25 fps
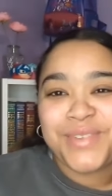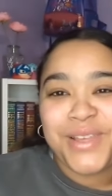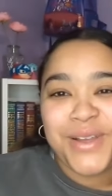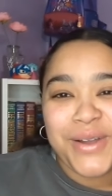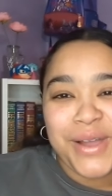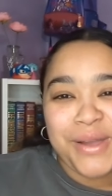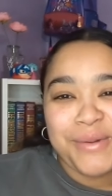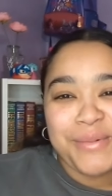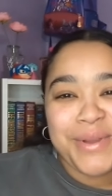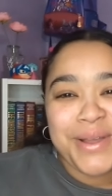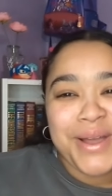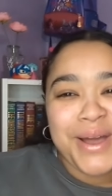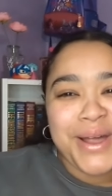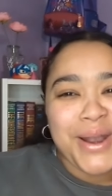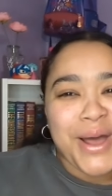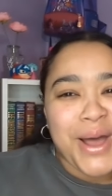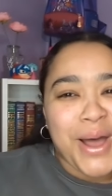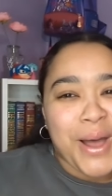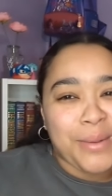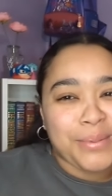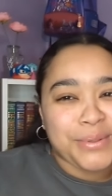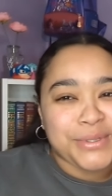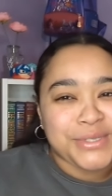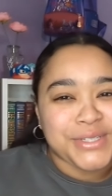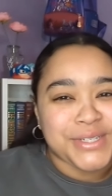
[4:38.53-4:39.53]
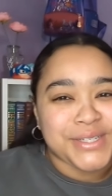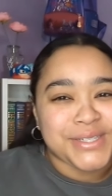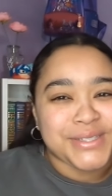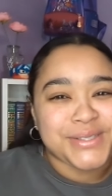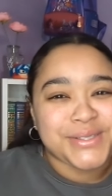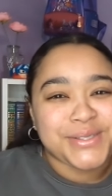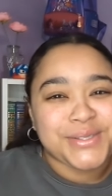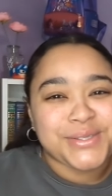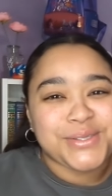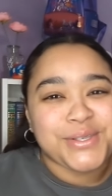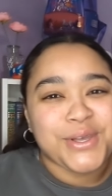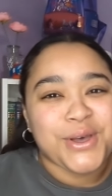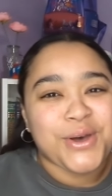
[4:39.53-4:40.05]
Okay, we got
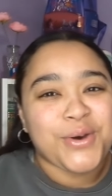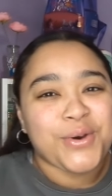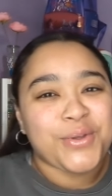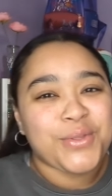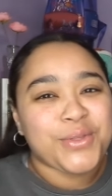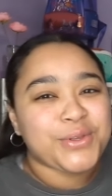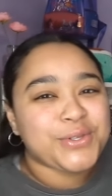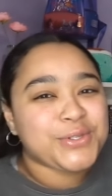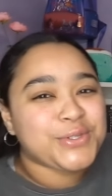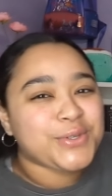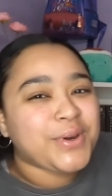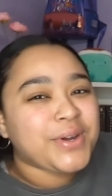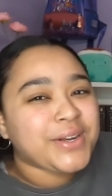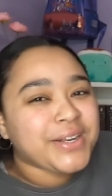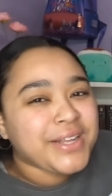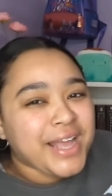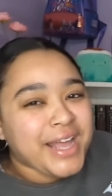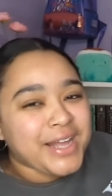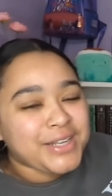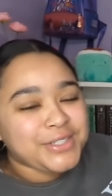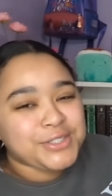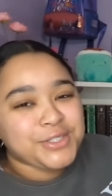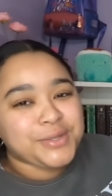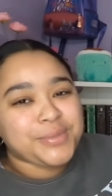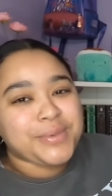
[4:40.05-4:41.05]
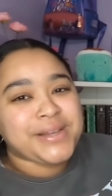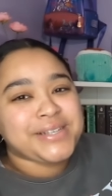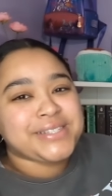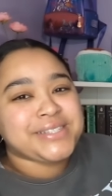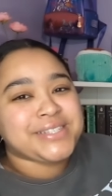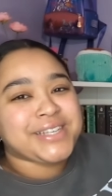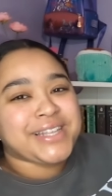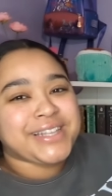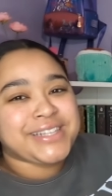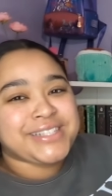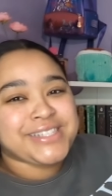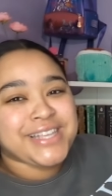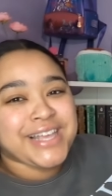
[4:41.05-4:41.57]
options. So the Sword Catcher by
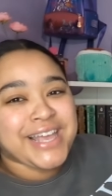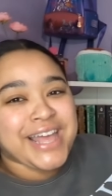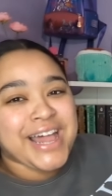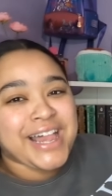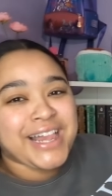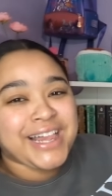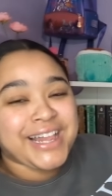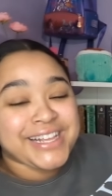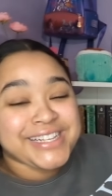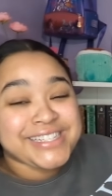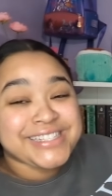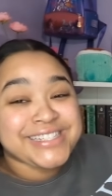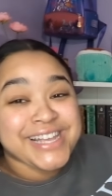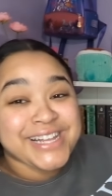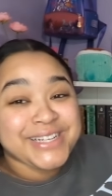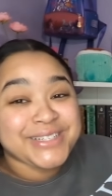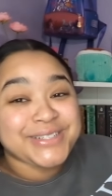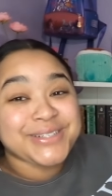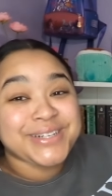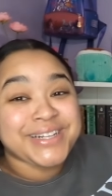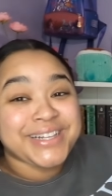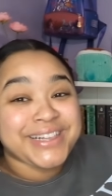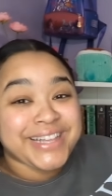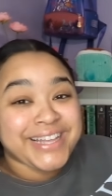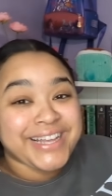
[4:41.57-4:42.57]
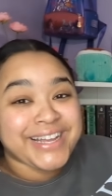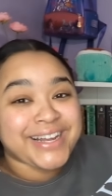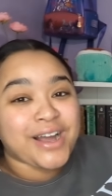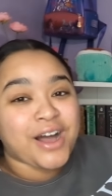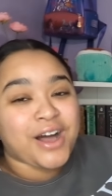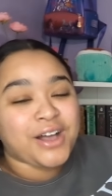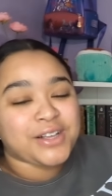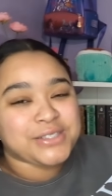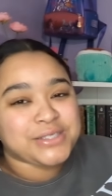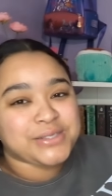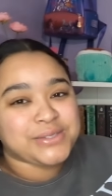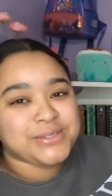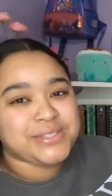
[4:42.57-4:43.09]
Cassandra Clare
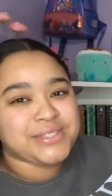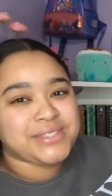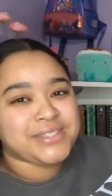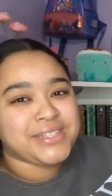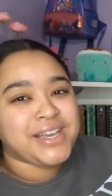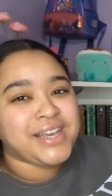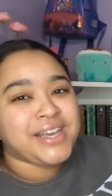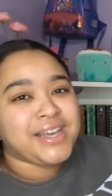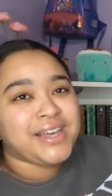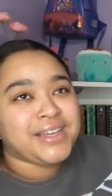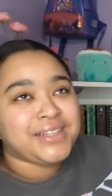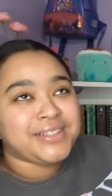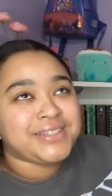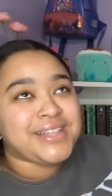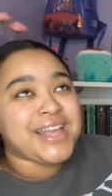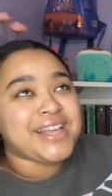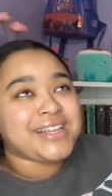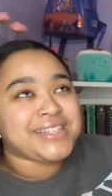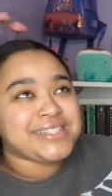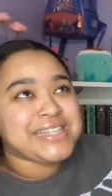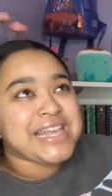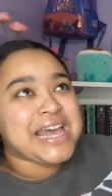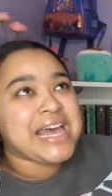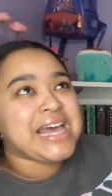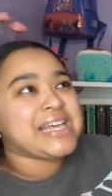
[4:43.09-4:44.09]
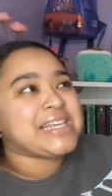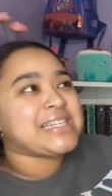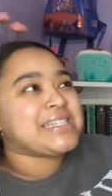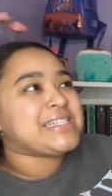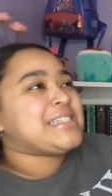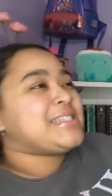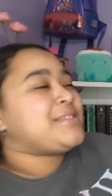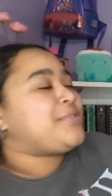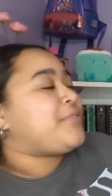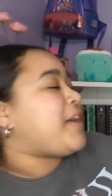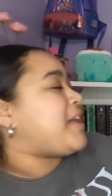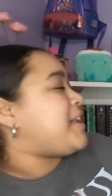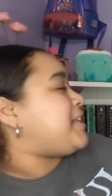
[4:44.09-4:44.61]
also like says
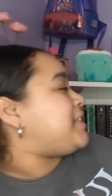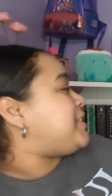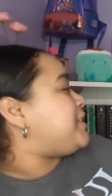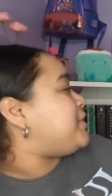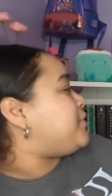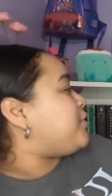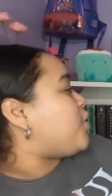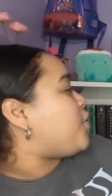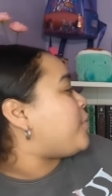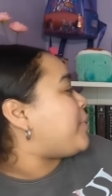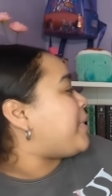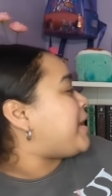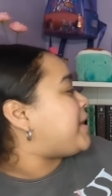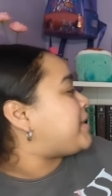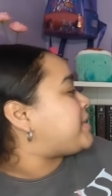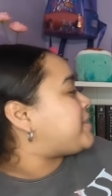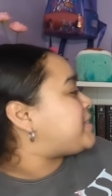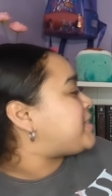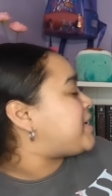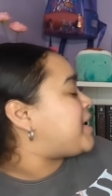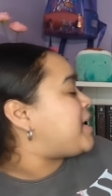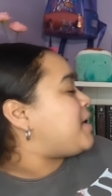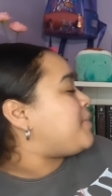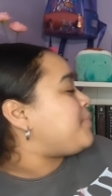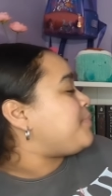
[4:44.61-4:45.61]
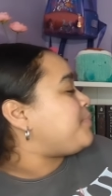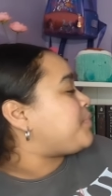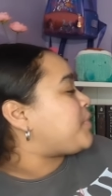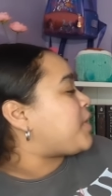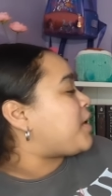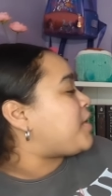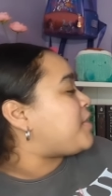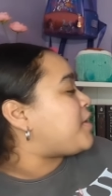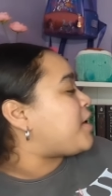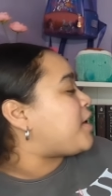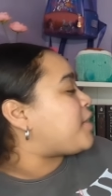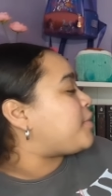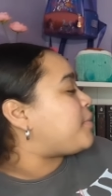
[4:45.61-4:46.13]
fantasy romance.
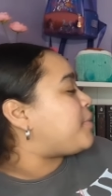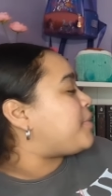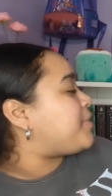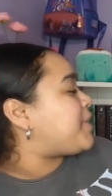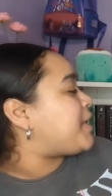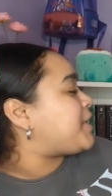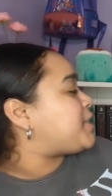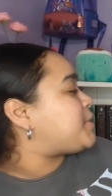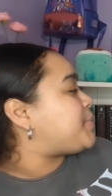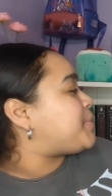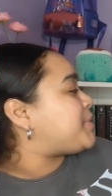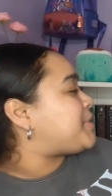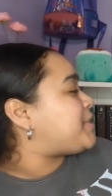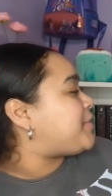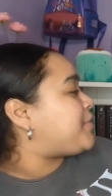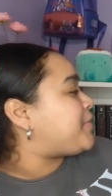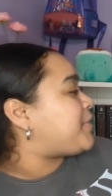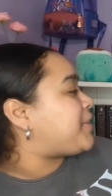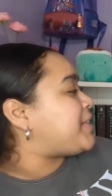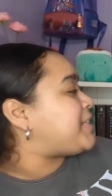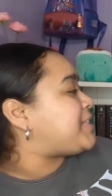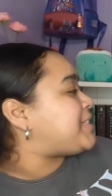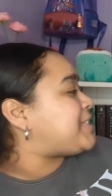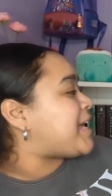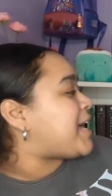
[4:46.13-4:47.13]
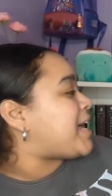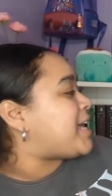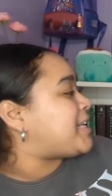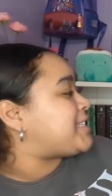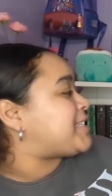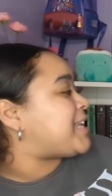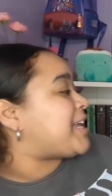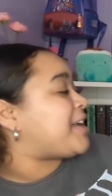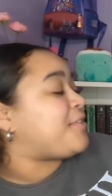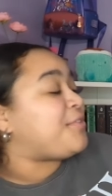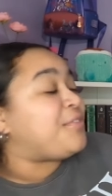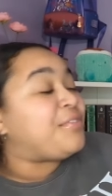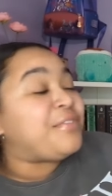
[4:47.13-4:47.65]
The other one that specifically says
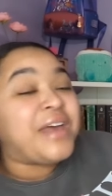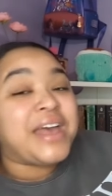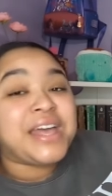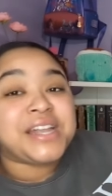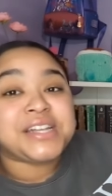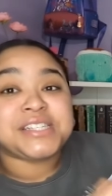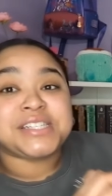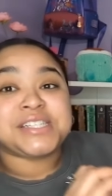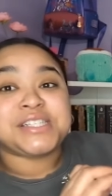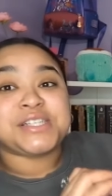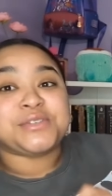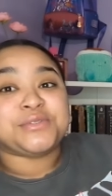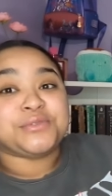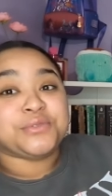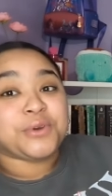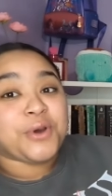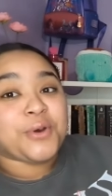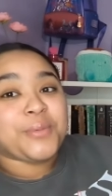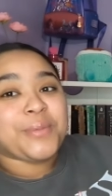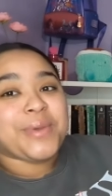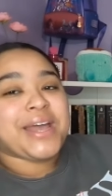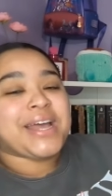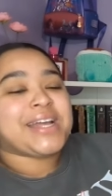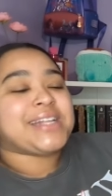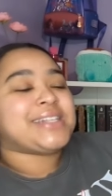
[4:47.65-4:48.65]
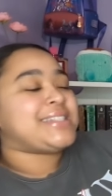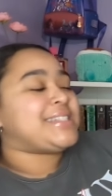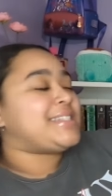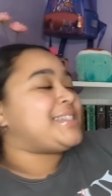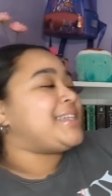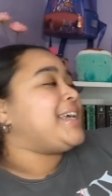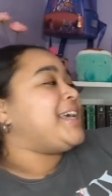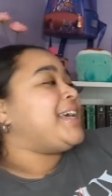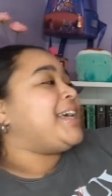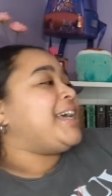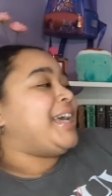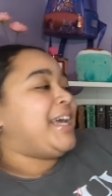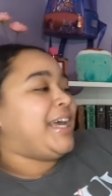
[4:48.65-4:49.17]
like fantasy romance
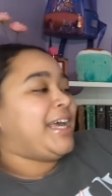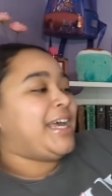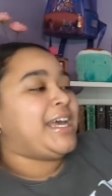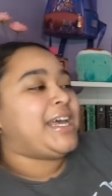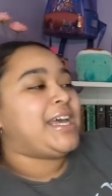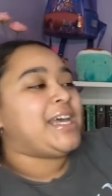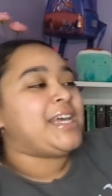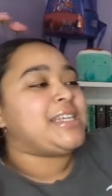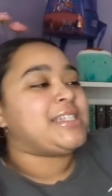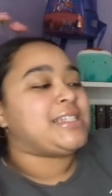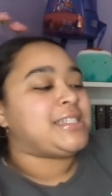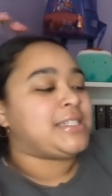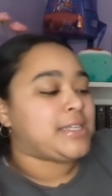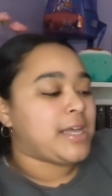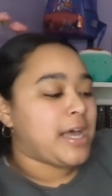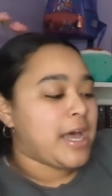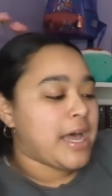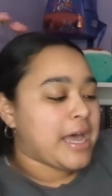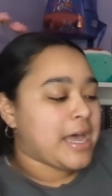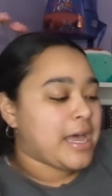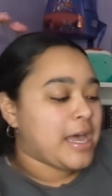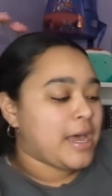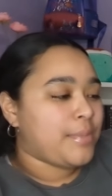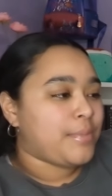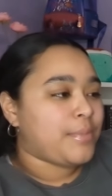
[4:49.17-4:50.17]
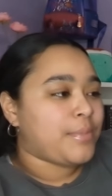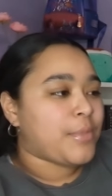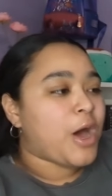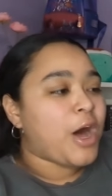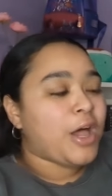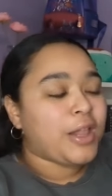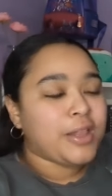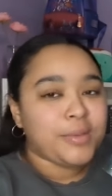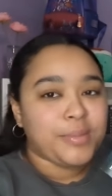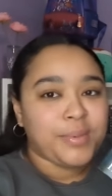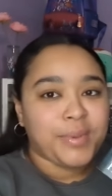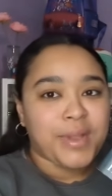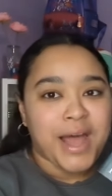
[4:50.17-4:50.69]
is um,
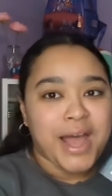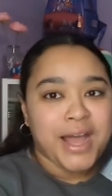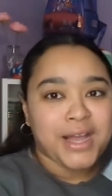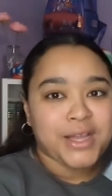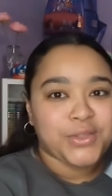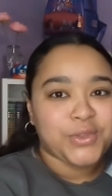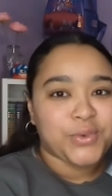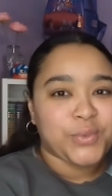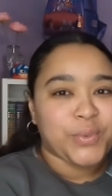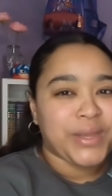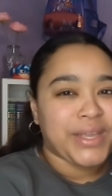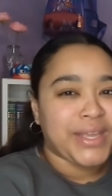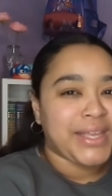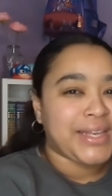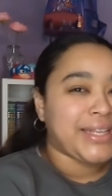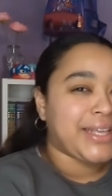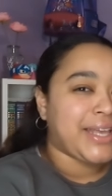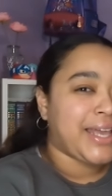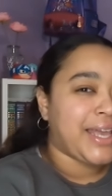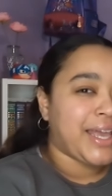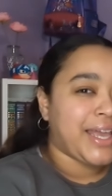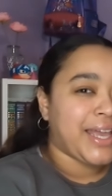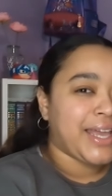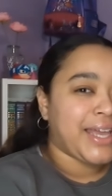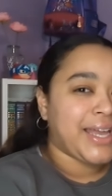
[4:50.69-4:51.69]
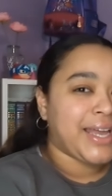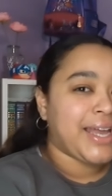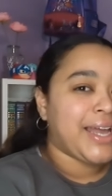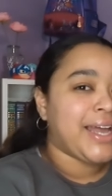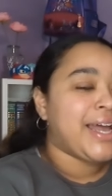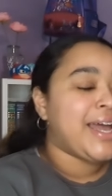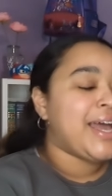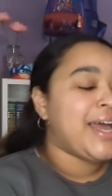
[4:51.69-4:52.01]
Holly Black, The Wicked King.